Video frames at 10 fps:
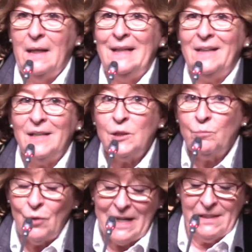It
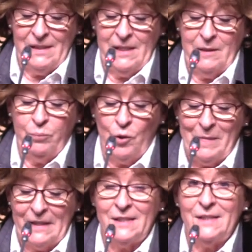expressly
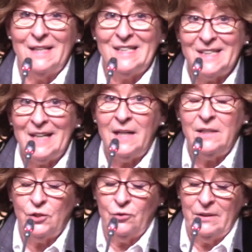permits
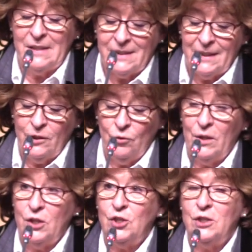states to
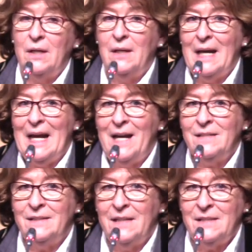distinguish
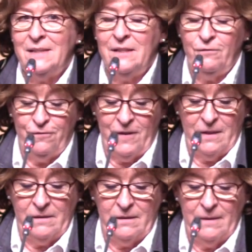as they see fit